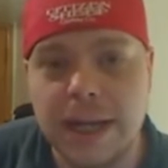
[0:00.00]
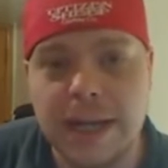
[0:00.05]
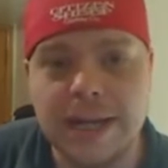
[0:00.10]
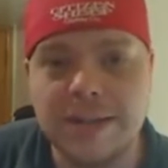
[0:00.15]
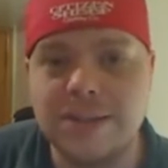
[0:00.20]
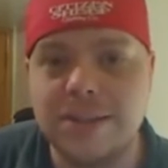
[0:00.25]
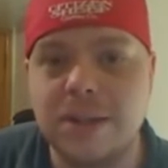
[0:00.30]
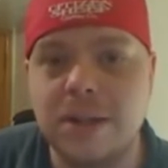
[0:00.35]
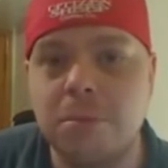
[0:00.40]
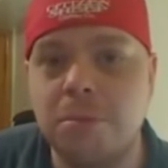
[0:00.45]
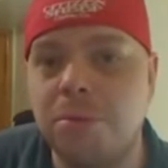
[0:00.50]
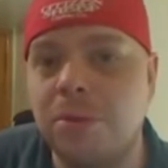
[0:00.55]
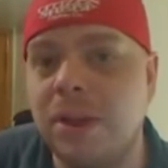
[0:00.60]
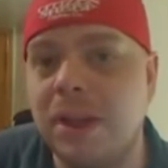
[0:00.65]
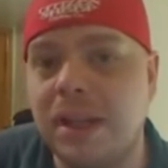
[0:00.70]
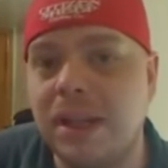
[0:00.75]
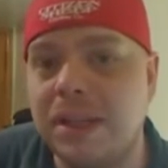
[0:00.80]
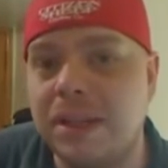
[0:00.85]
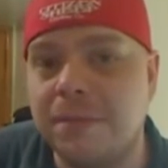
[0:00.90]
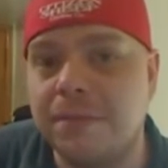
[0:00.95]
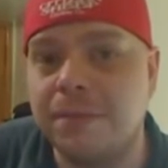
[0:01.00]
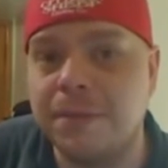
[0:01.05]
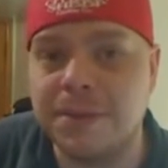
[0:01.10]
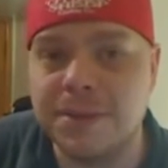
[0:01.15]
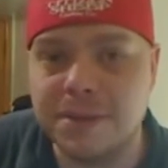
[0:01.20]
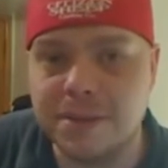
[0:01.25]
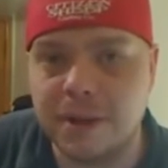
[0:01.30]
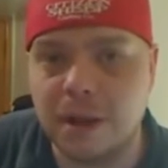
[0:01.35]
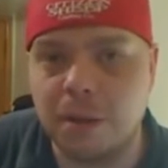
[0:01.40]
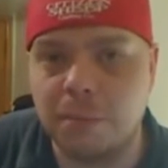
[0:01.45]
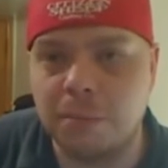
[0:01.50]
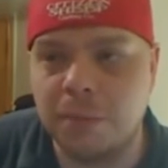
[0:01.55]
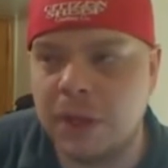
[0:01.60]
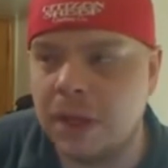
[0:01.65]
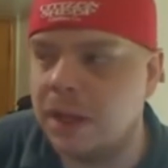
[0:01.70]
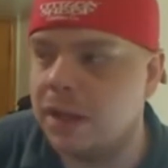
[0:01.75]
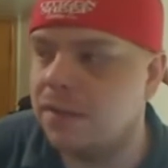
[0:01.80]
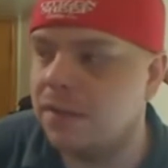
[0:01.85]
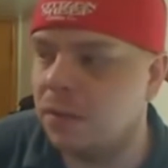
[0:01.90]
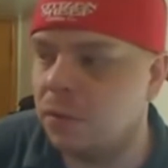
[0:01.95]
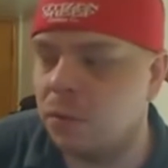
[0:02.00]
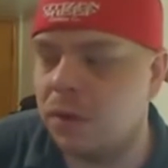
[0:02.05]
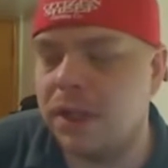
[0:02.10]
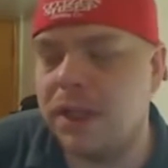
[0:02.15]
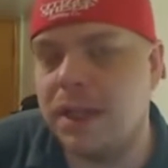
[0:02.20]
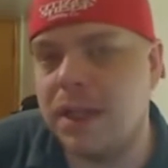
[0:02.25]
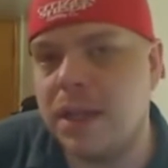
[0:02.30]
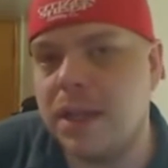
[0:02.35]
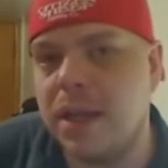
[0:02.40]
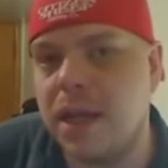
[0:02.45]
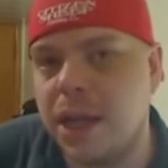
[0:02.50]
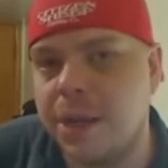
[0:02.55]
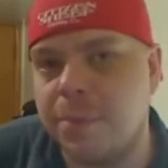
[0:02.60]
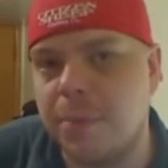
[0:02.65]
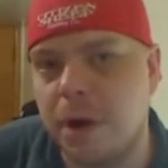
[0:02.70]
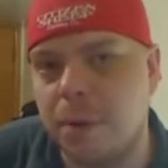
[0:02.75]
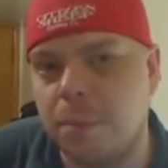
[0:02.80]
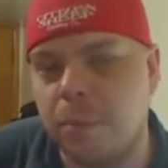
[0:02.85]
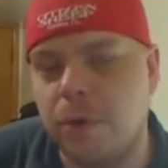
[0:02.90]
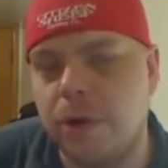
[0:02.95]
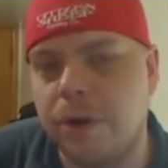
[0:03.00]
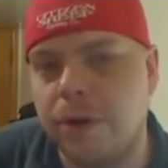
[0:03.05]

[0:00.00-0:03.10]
is a completely different sum than what he came up